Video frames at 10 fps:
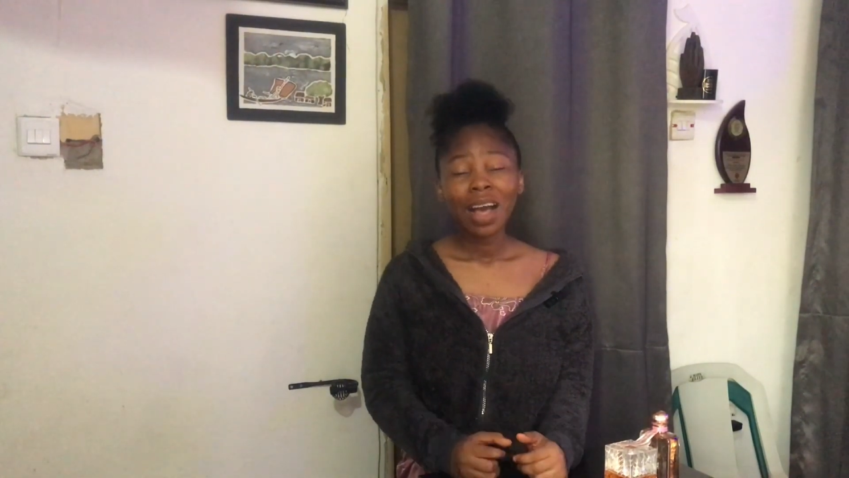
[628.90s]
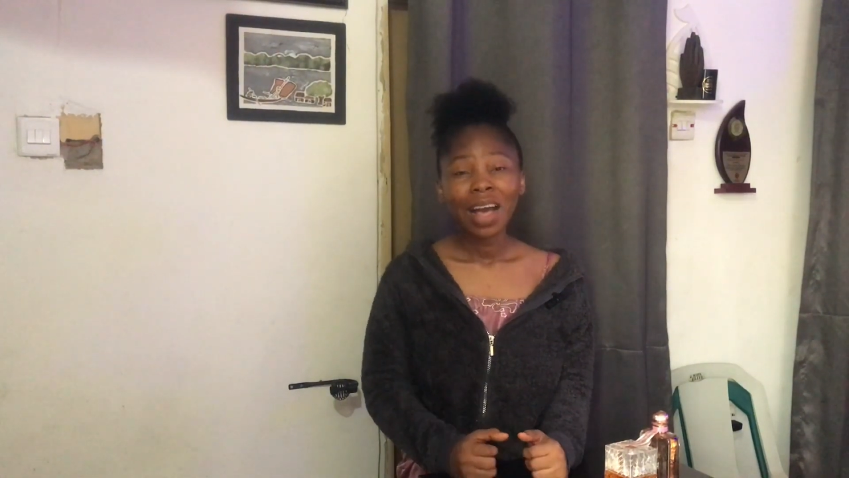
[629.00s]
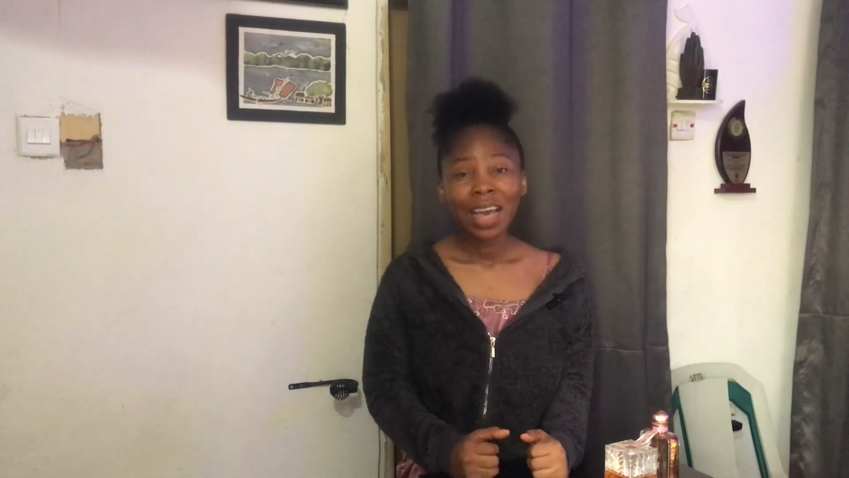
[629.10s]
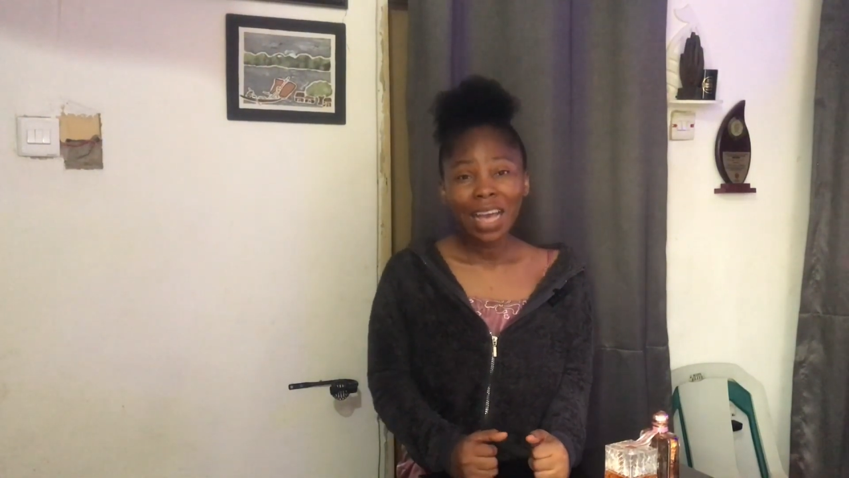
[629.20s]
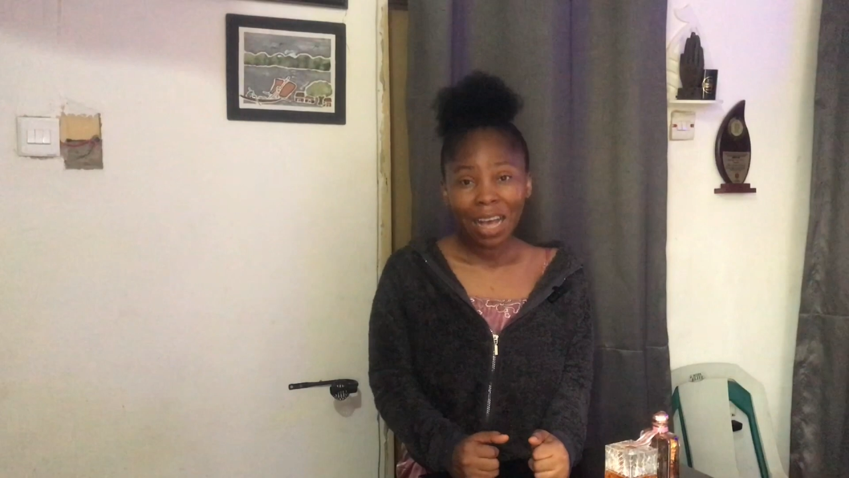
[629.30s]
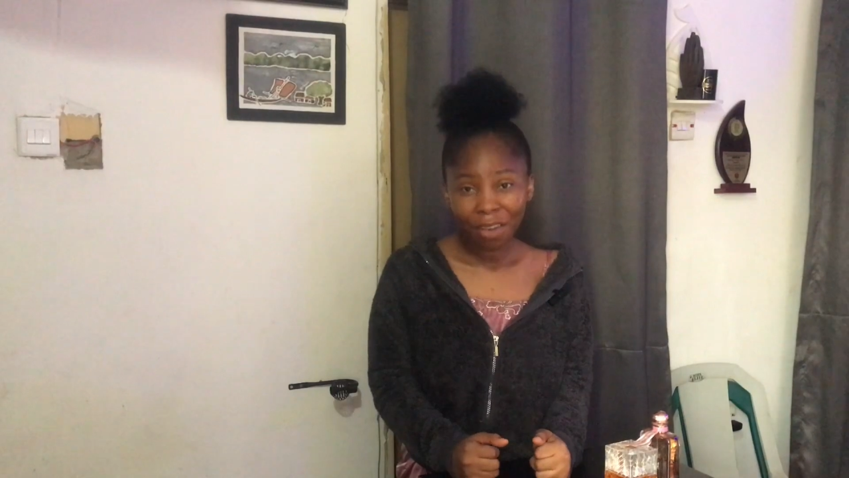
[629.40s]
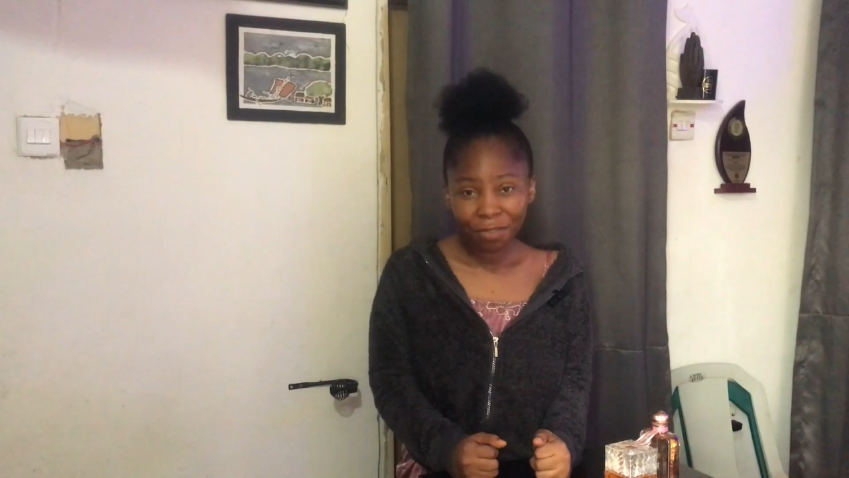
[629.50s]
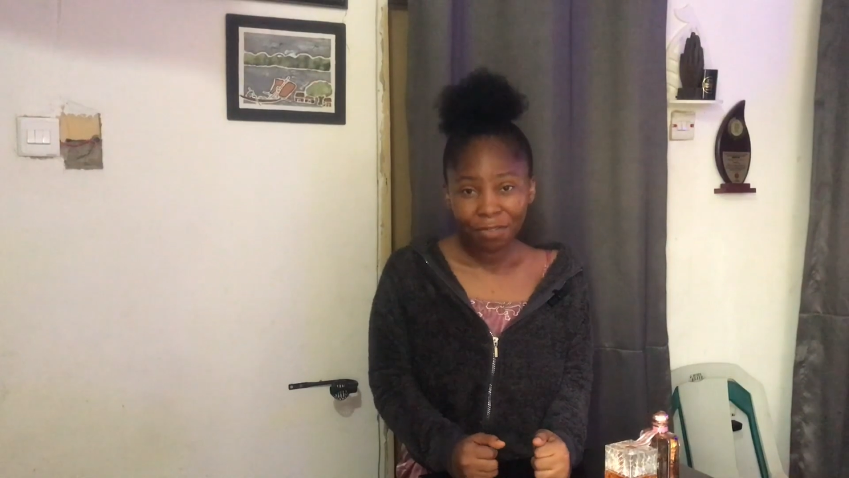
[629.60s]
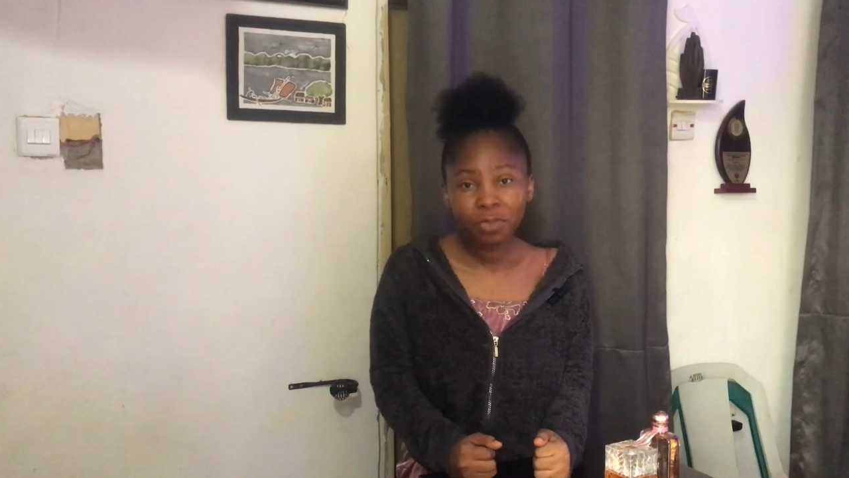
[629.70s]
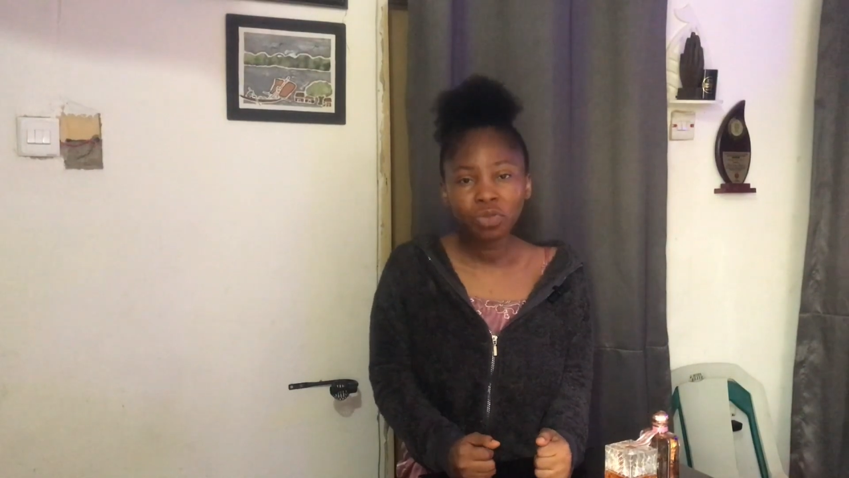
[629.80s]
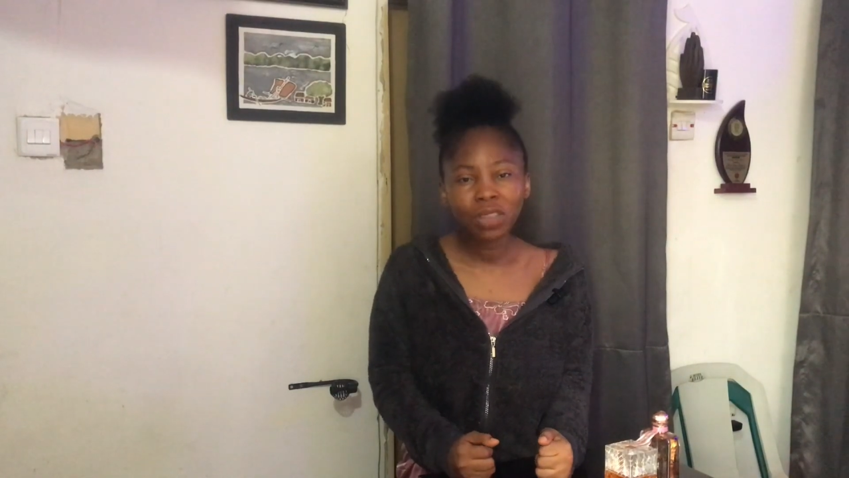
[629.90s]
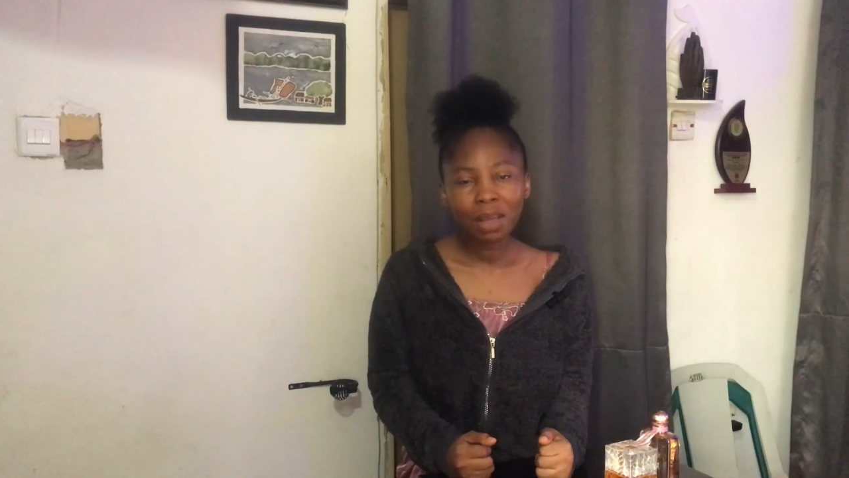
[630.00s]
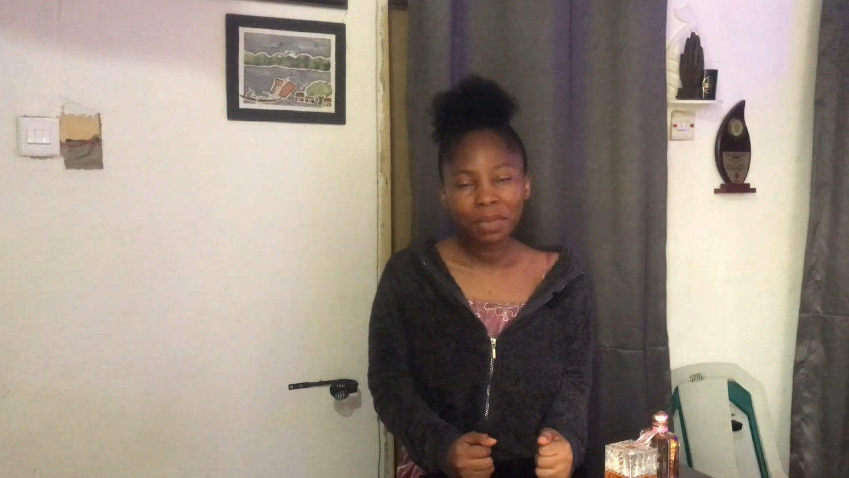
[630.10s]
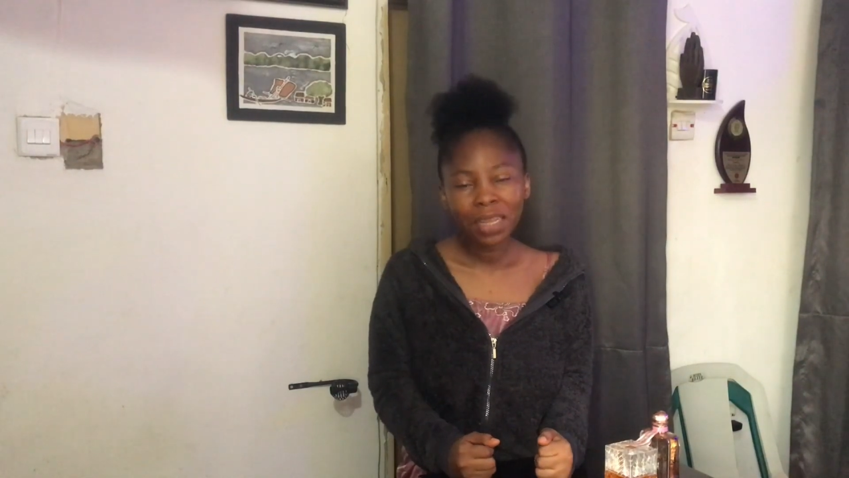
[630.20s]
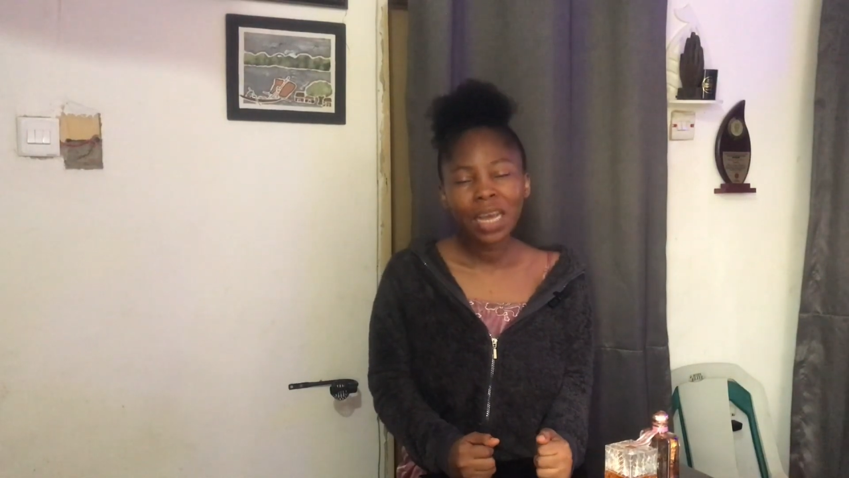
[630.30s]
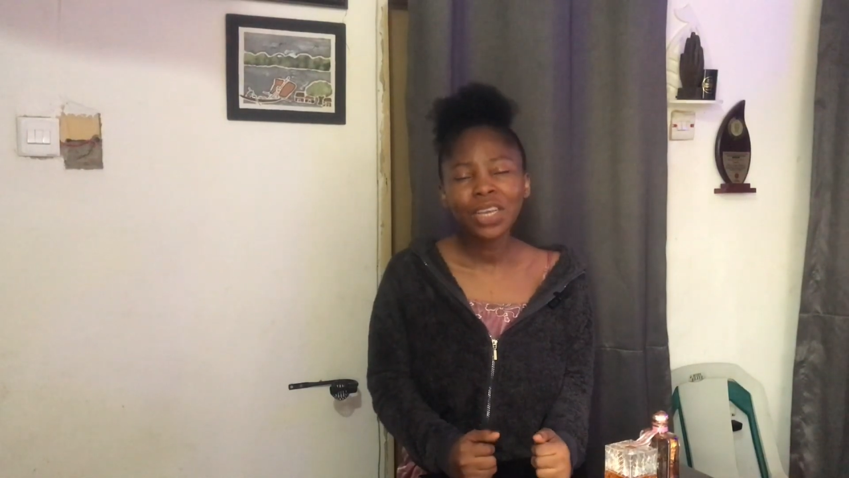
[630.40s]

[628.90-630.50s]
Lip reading: I have full stamina